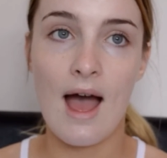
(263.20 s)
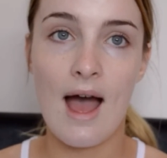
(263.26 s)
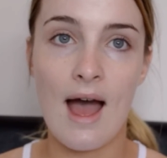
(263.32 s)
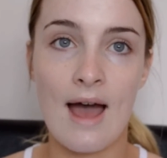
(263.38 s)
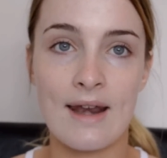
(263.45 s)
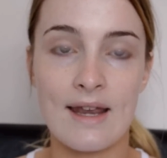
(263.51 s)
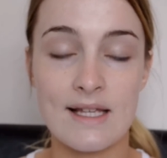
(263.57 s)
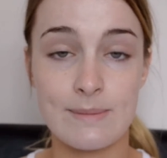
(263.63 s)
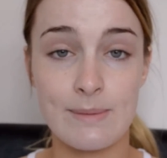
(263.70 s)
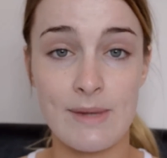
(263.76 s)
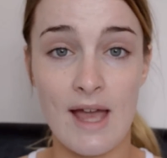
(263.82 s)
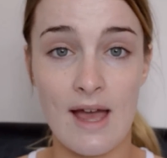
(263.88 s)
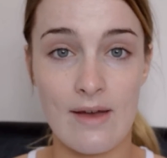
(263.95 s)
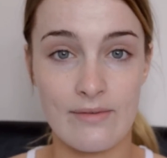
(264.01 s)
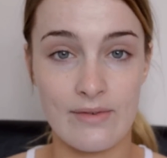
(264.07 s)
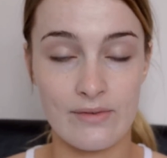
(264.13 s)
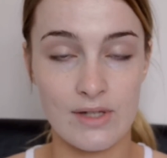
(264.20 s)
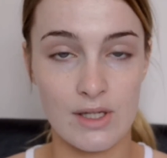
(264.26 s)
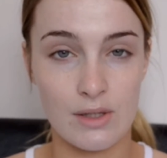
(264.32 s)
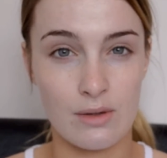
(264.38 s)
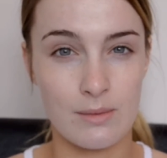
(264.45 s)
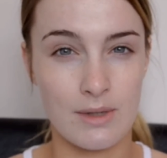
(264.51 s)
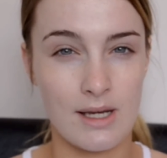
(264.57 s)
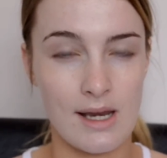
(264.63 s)
And SPF, if you don't
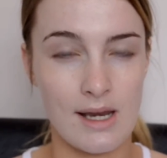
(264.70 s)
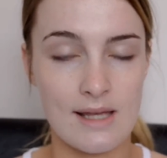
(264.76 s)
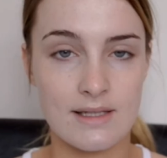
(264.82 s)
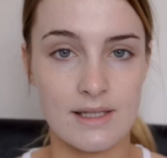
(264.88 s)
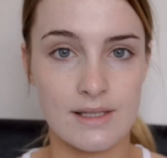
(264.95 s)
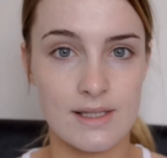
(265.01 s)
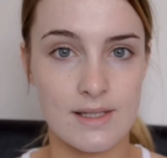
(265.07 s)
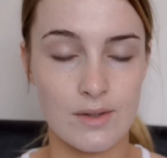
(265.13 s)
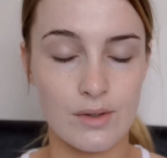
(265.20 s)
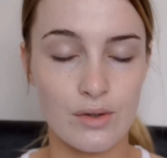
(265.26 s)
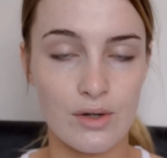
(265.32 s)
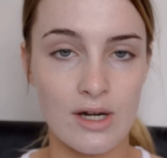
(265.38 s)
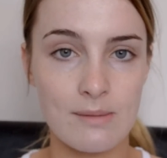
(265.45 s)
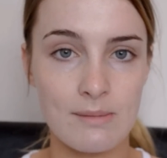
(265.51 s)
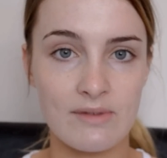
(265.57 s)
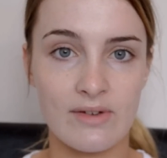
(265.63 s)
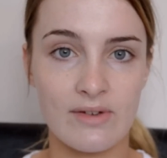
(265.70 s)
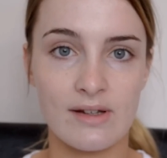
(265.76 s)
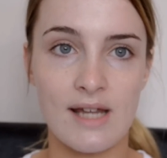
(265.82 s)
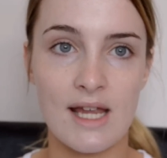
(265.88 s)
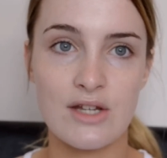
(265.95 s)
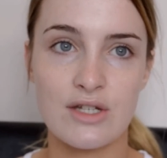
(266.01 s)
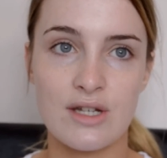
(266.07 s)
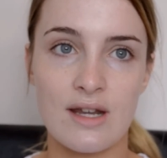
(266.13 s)
know what it is, it's sun cream and
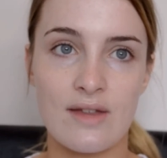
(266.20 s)
foundation,